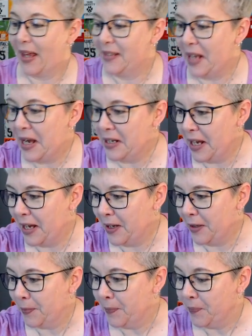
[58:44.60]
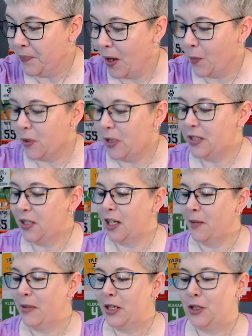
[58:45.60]
Danielle, we're still going
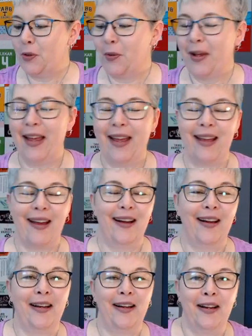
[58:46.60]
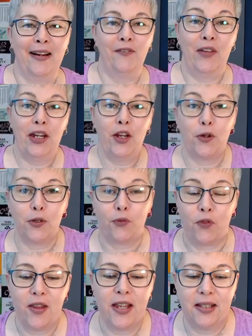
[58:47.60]
to be doing uh, videos
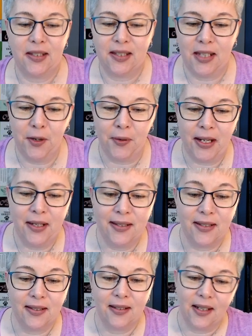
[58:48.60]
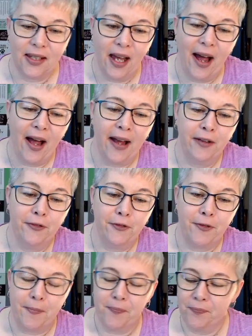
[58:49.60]
for this series live,
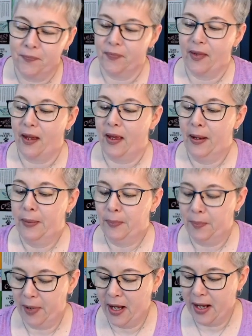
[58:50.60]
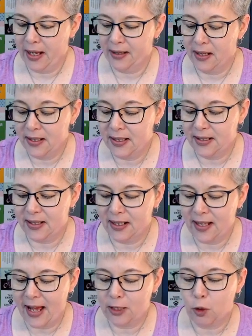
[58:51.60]
but this is the
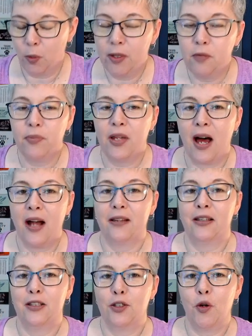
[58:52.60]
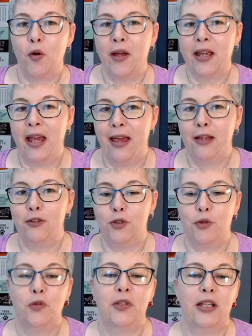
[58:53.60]
last quilt block that's going
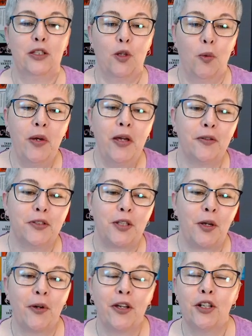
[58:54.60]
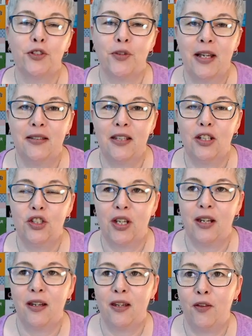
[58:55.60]
into this quilt. So we're going to
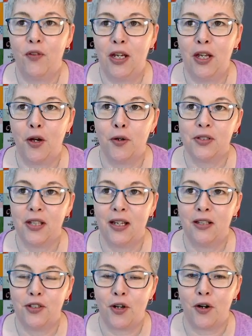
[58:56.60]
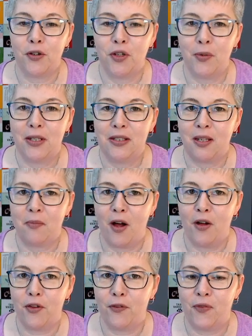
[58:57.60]
transition the videos and start doing some
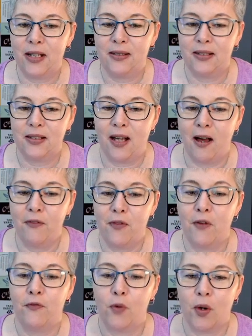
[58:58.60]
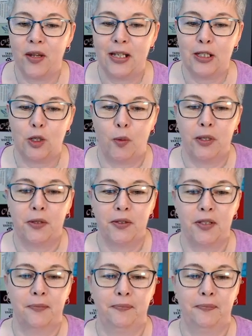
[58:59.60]
other fun stuff for this quilt.